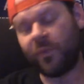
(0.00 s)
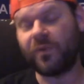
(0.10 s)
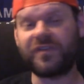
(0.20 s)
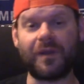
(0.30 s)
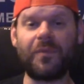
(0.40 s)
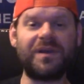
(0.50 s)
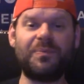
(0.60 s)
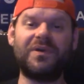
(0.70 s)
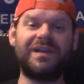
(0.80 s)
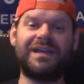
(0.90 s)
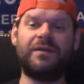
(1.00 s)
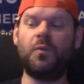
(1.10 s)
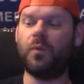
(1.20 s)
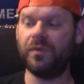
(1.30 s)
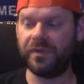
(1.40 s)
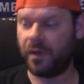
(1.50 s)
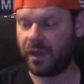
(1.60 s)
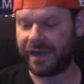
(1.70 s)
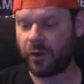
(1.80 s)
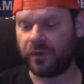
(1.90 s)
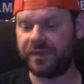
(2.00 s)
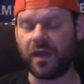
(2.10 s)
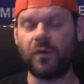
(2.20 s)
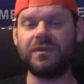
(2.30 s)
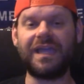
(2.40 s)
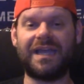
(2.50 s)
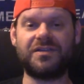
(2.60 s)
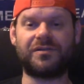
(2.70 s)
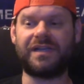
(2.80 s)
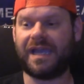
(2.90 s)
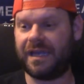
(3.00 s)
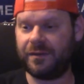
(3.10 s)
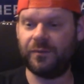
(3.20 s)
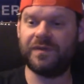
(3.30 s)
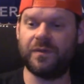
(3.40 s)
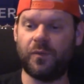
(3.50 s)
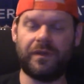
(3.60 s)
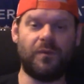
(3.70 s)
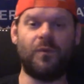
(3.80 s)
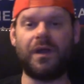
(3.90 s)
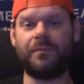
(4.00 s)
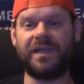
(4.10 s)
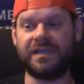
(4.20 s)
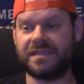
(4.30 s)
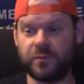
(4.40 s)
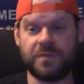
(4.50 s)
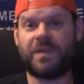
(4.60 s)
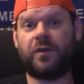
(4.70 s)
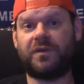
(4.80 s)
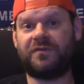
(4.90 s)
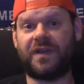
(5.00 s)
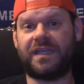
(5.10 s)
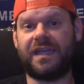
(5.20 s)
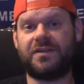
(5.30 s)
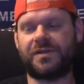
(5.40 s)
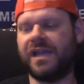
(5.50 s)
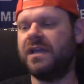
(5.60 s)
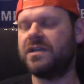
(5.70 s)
Somebody put in the only entry, and it was the one that won because it was my only fucking entry.